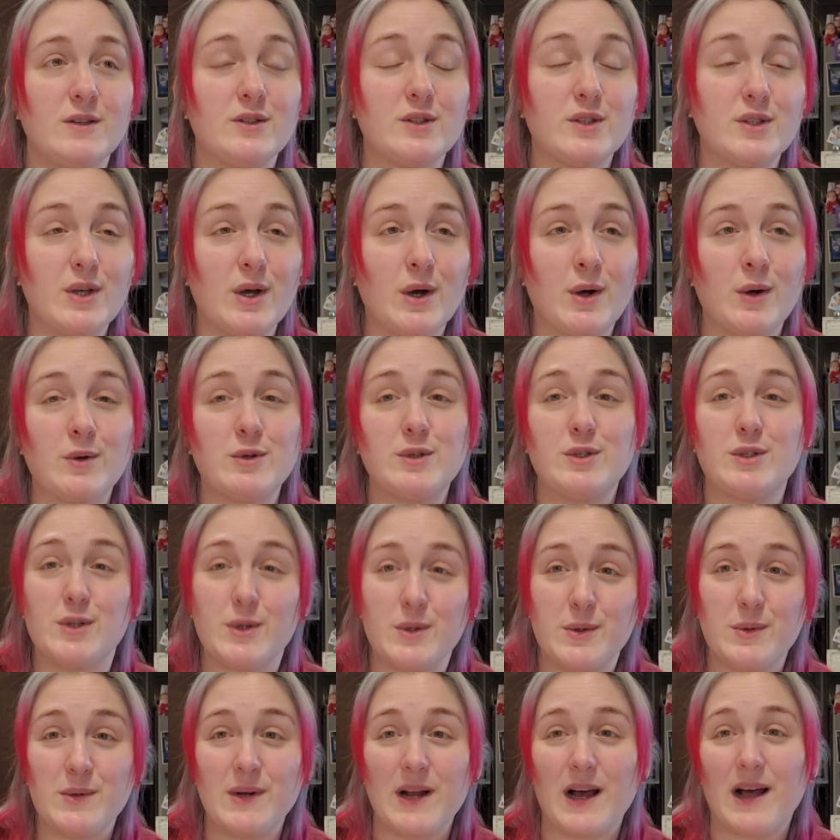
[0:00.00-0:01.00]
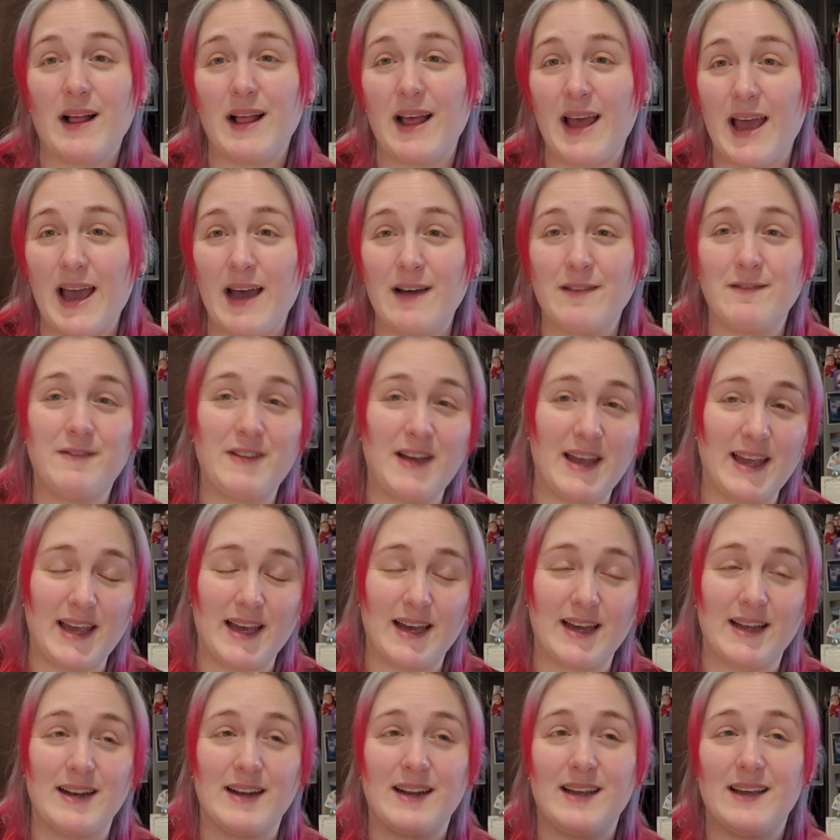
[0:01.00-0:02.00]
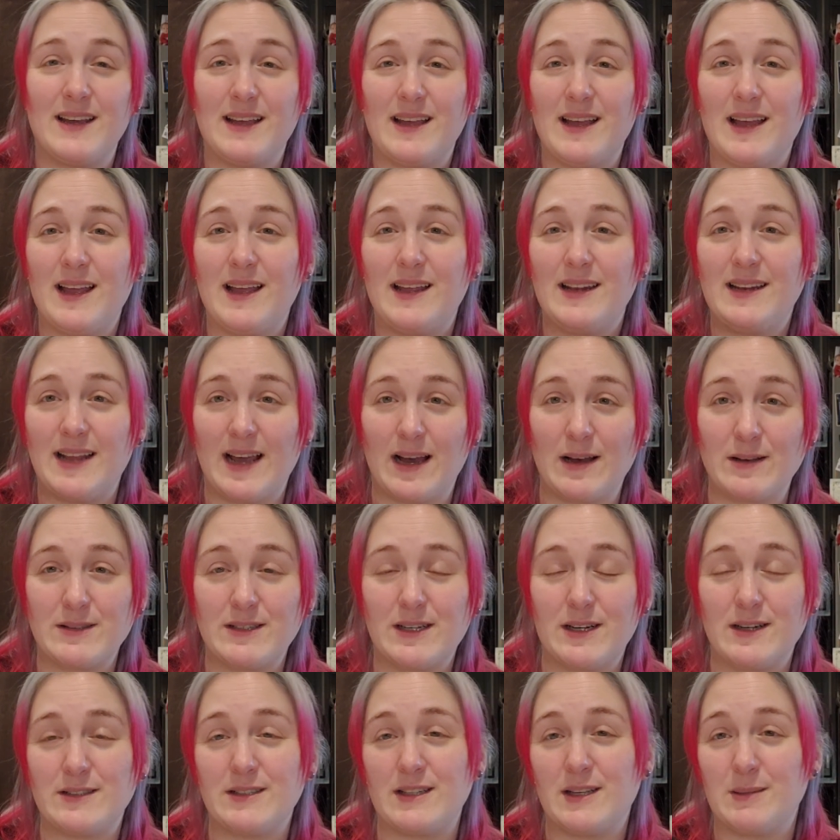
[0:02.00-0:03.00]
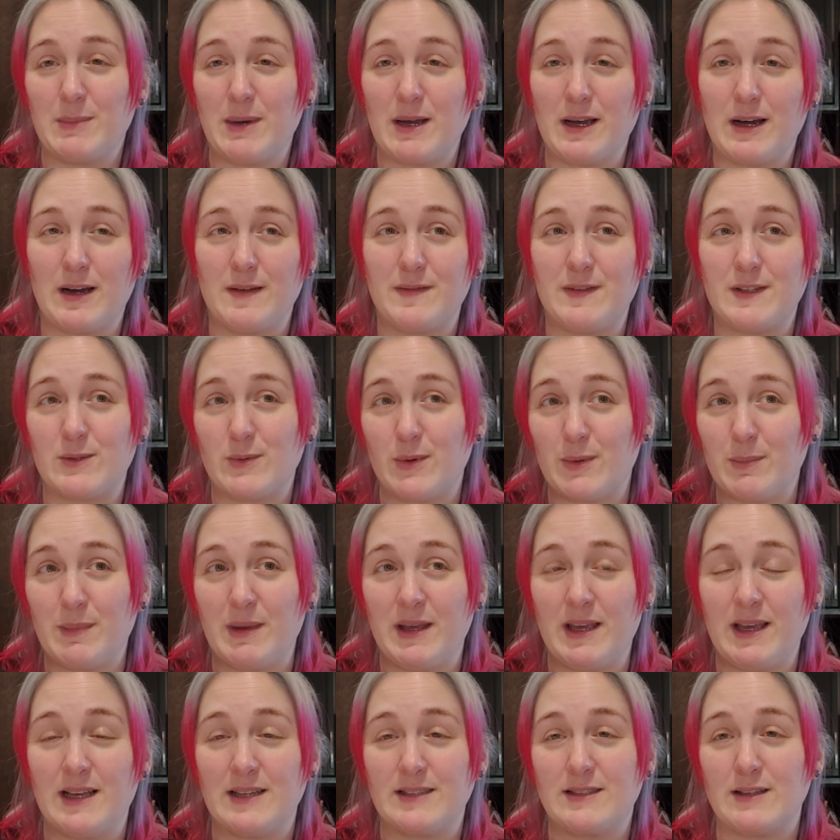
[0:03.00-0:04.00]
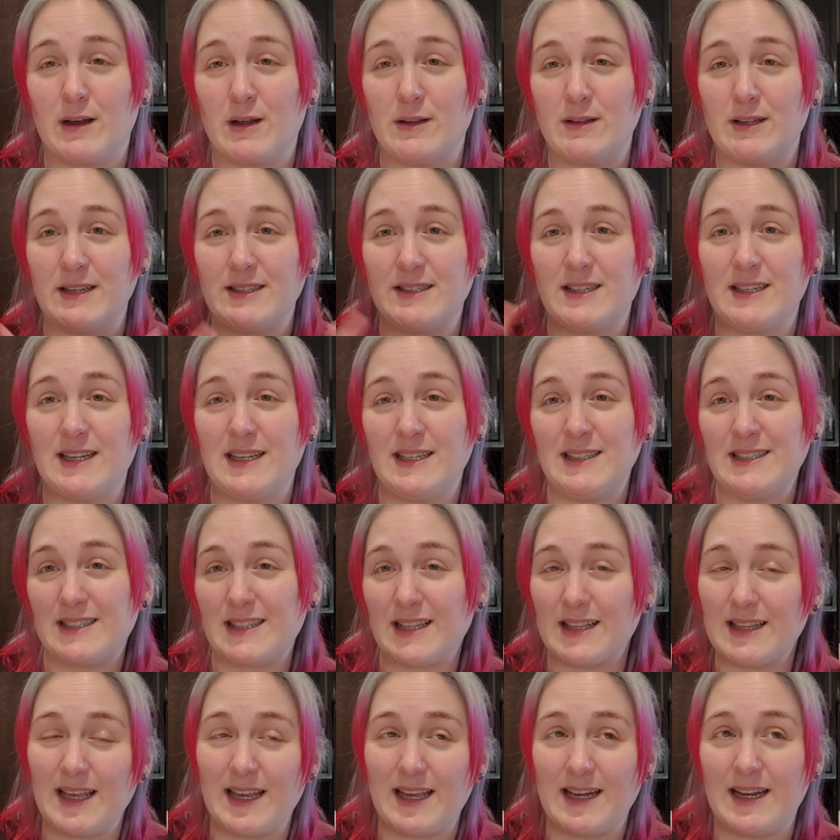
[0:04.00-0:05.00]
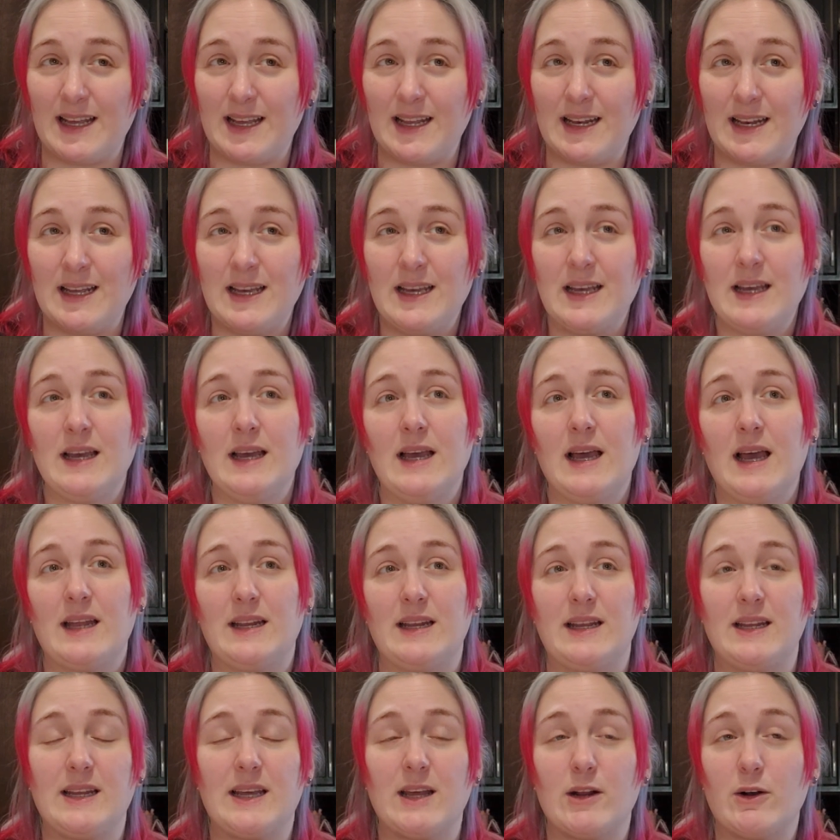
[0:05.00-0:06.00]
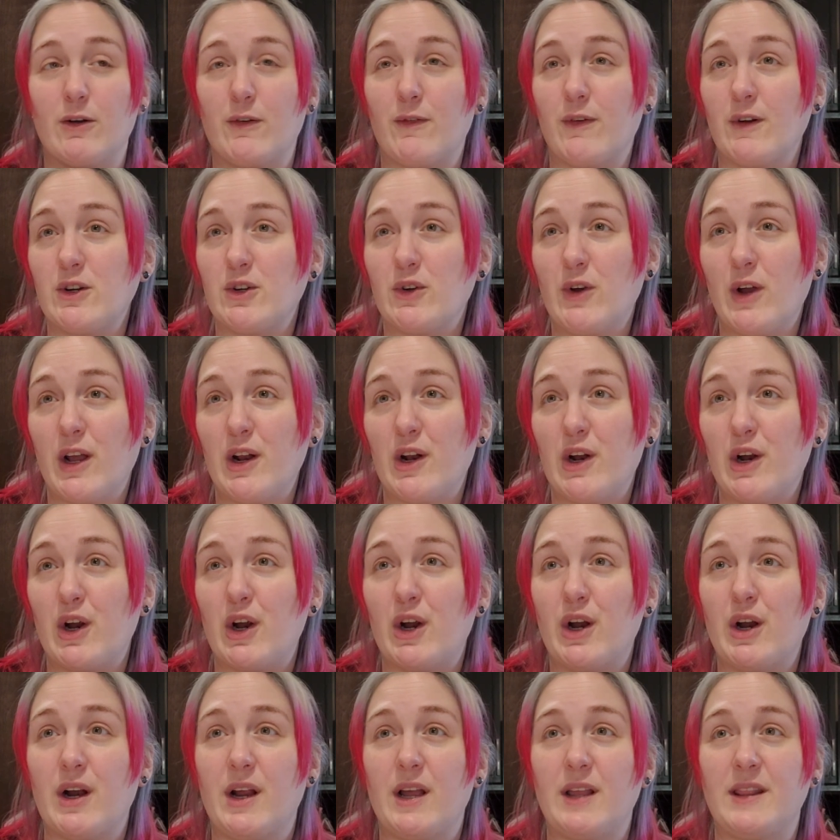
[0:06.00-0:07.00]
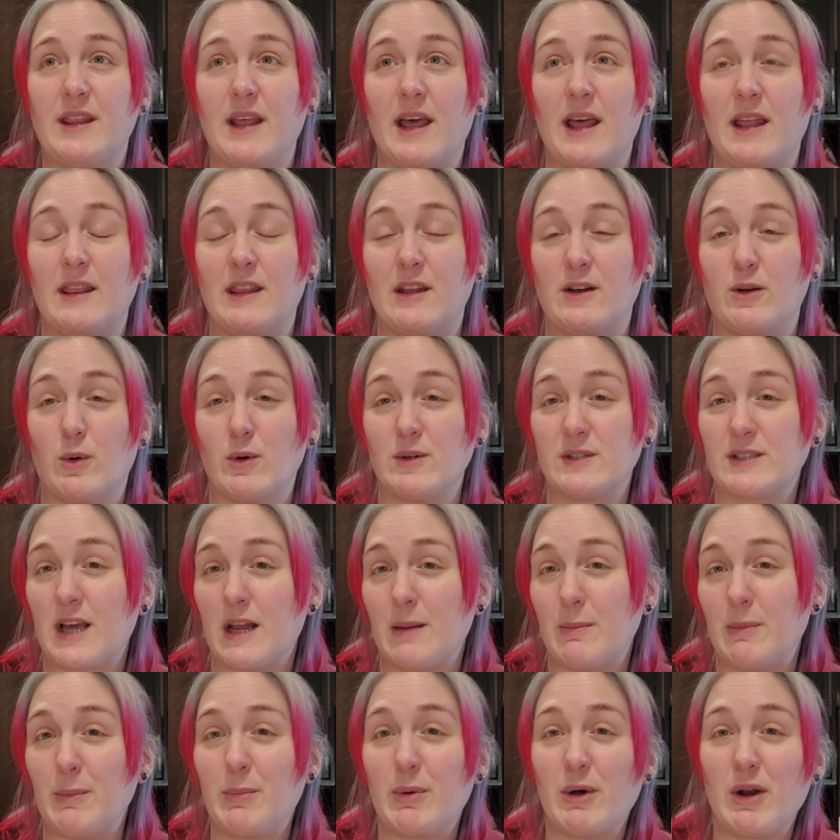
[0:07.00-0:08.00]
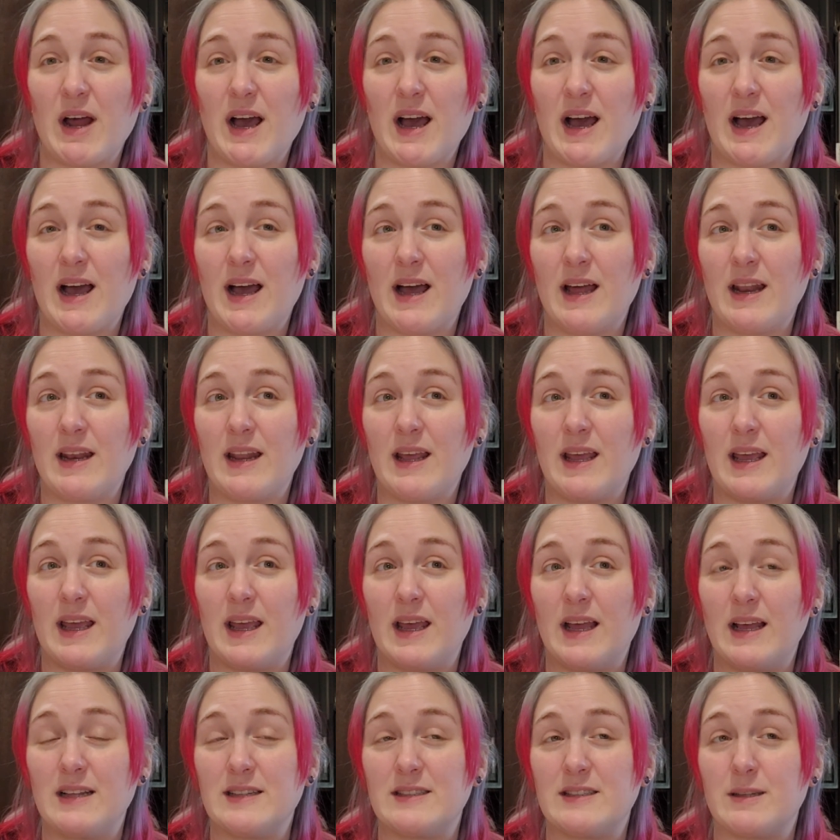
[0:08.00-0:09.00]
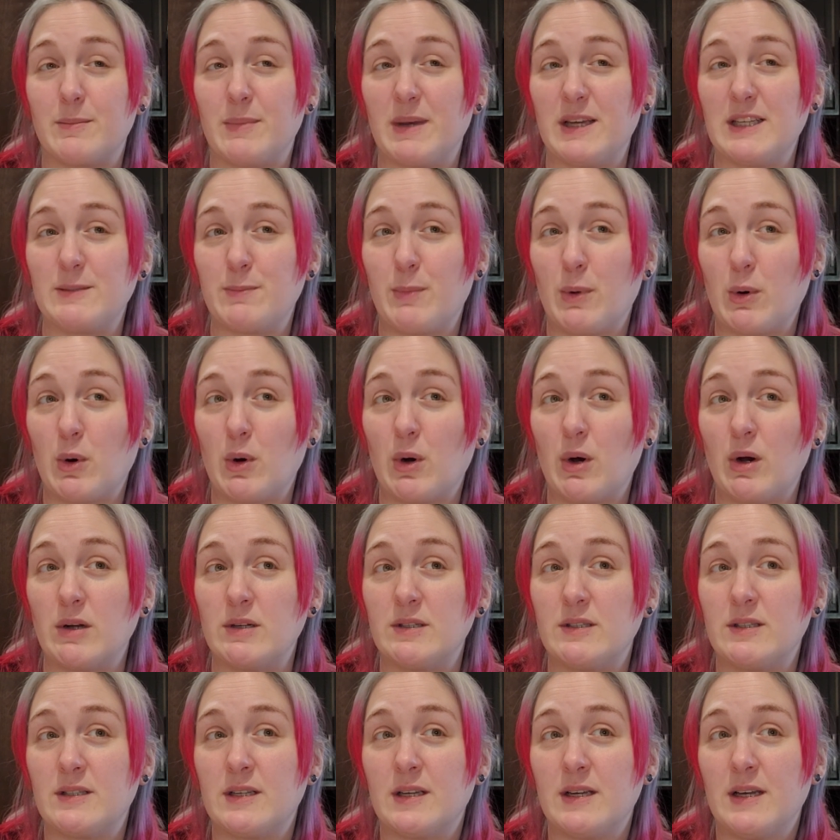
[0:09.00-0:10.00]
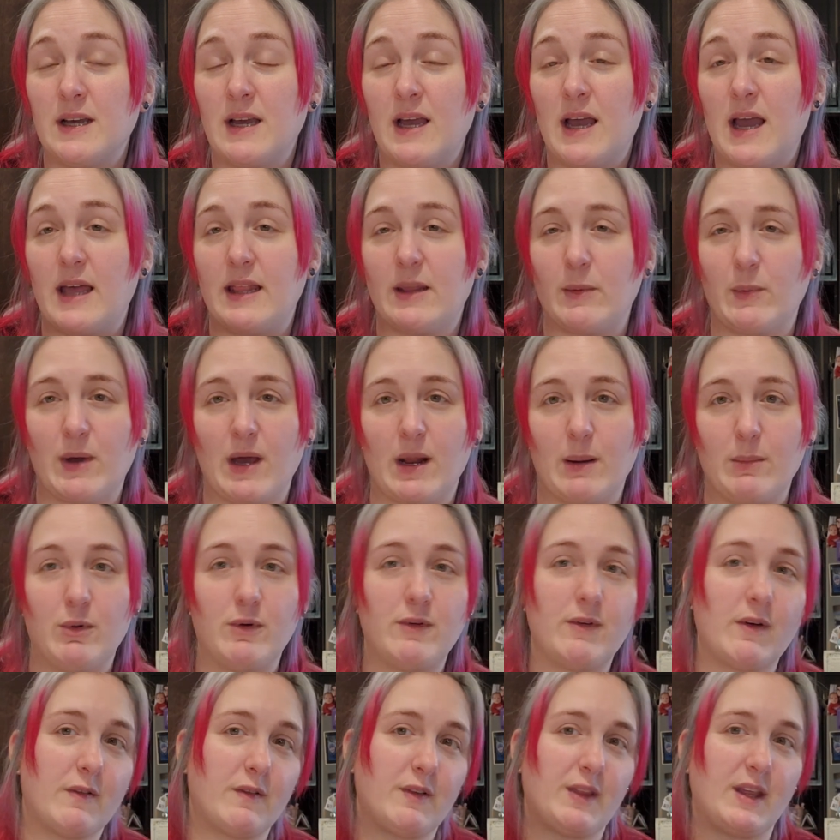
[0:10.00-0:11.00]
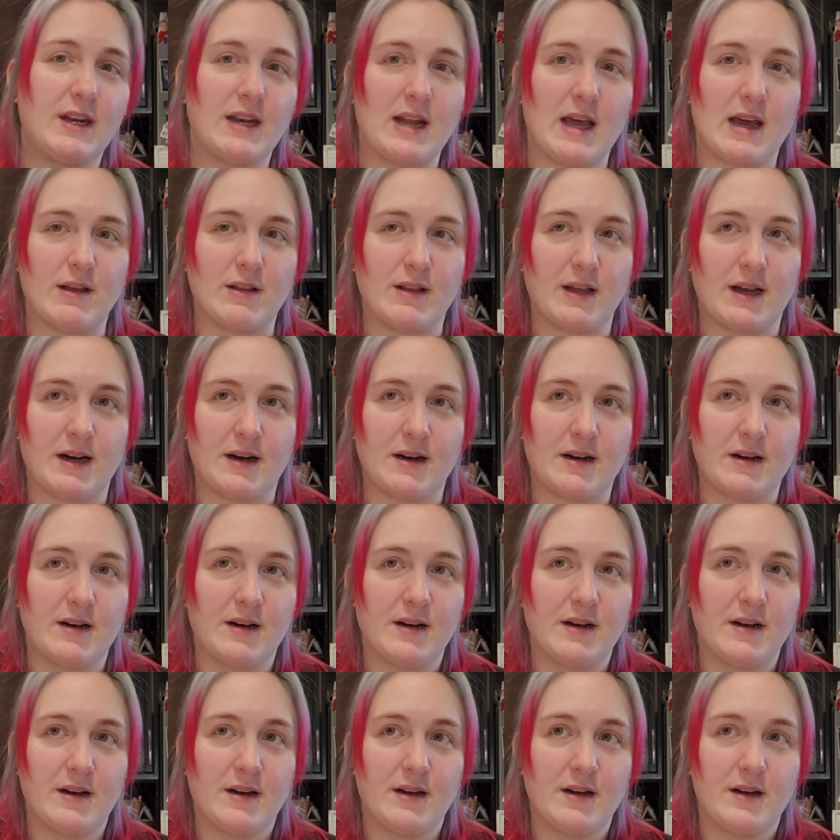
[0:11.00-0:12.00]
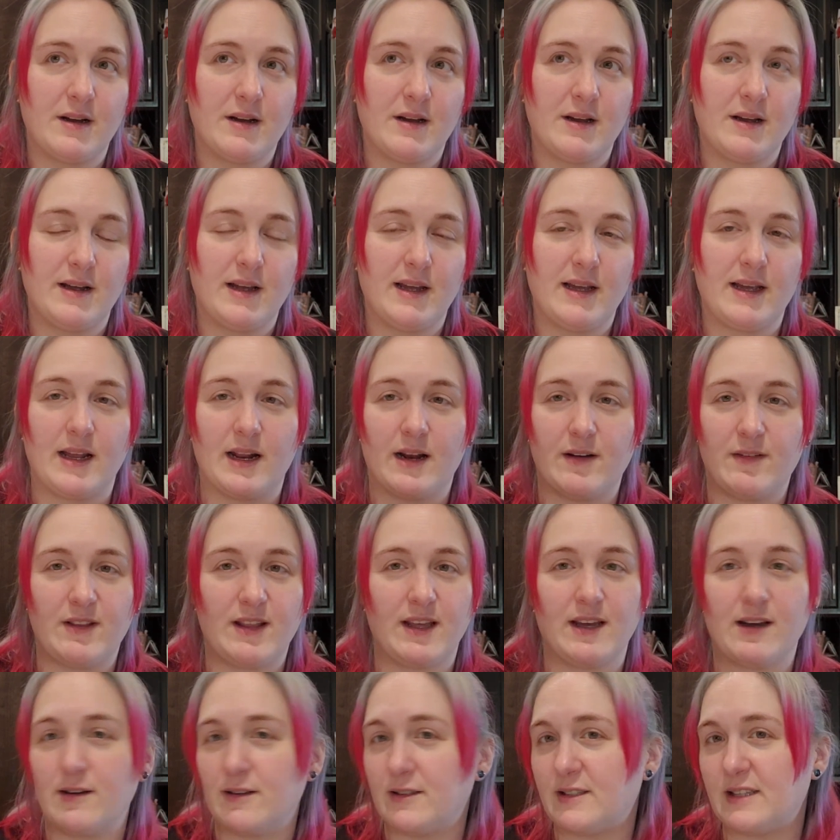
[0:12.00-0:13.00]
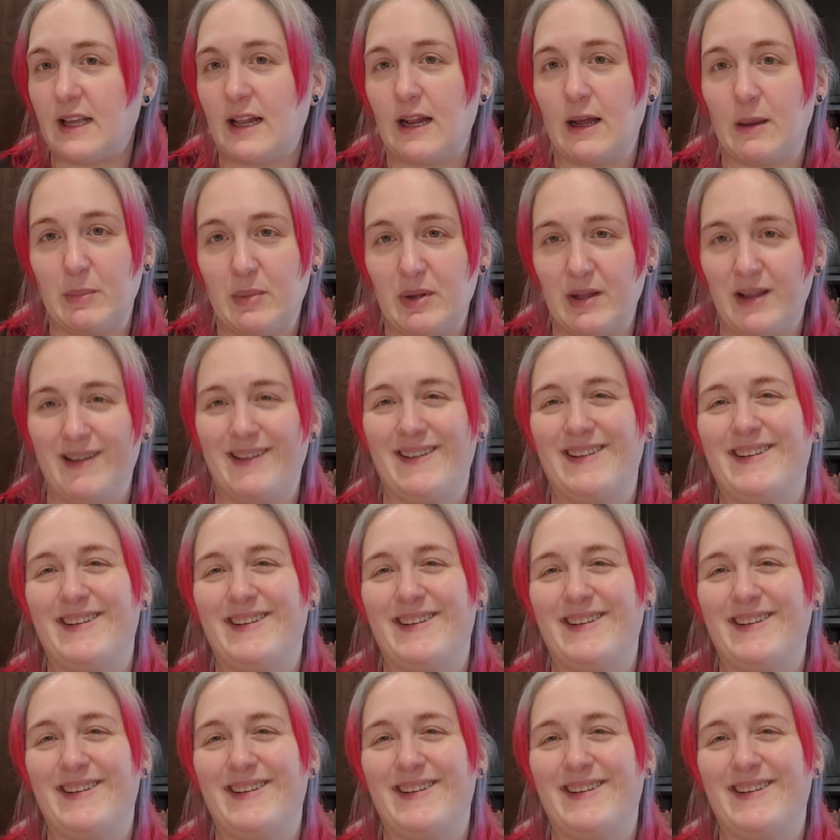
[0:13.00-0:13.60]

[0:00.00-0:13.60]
So soon I'll have Van downstairs in my office with me. It's all nice and insulated. Need to get a refrigerator, and then the door's got to be put on, and some baseboards, and then we got to move everything down there, get everything all set up.